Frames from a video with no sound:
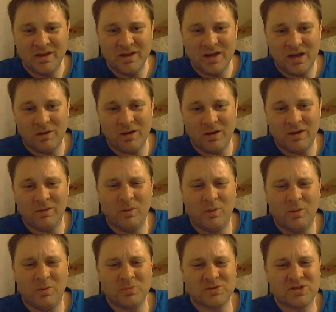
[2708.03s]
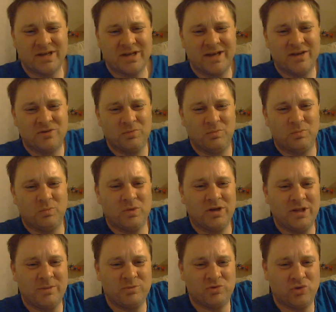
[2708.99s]
I wanted to get
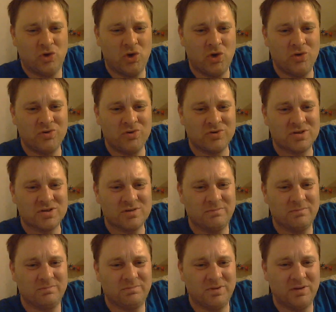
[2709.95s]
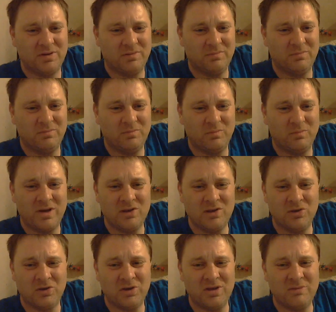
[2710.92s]
one of them drones, but when
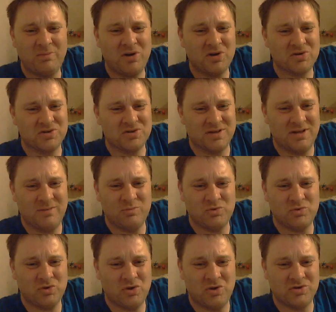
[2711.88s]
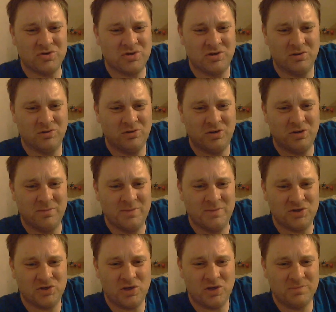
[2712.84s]
you look at the boxes of them drones and you look at them
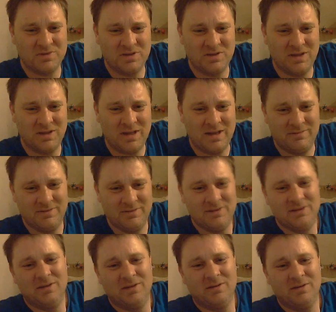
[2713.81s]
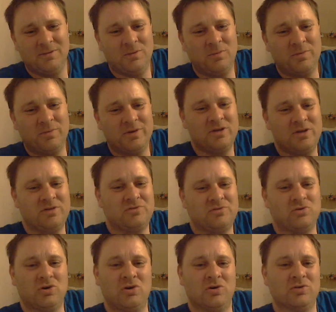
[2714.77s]
in shops and you're like, well, I want one of these
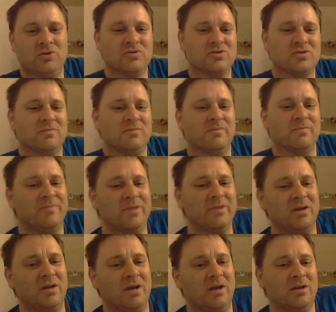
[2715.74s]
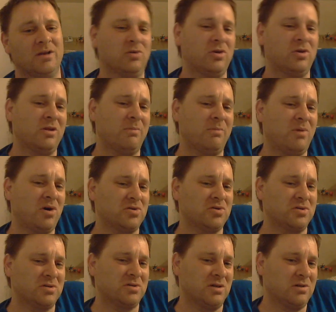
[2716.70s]
drones. And you're looking at the
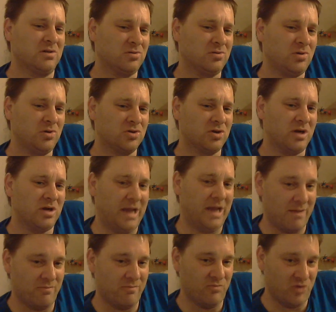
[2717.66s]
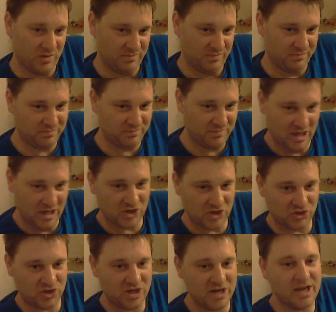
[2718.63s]
boxes and it goes, oh, it's got a camera,
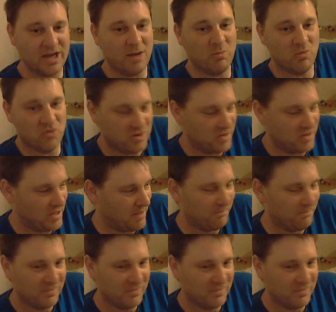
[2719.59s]
HD camera and that.